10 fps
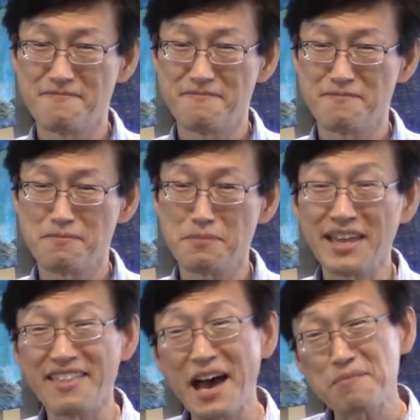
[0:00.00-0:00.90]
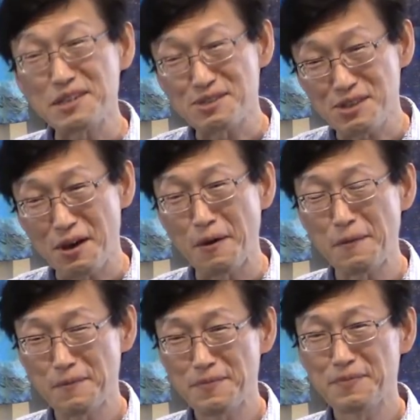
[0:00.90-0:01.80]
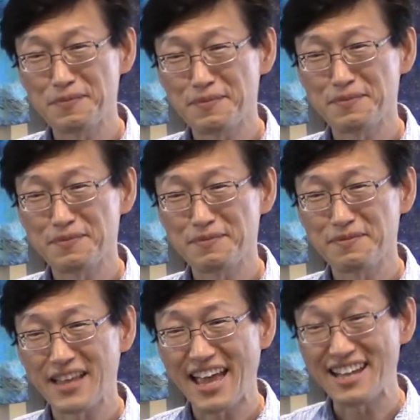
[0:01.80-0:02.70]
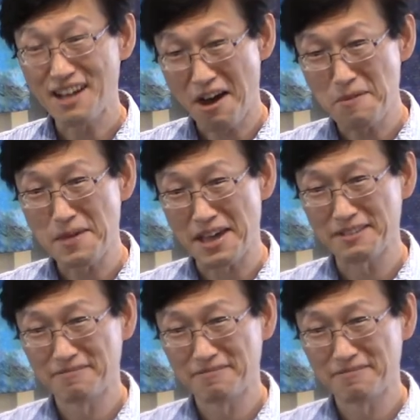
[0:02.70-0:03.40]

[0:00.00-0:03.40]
May that be so, and amen.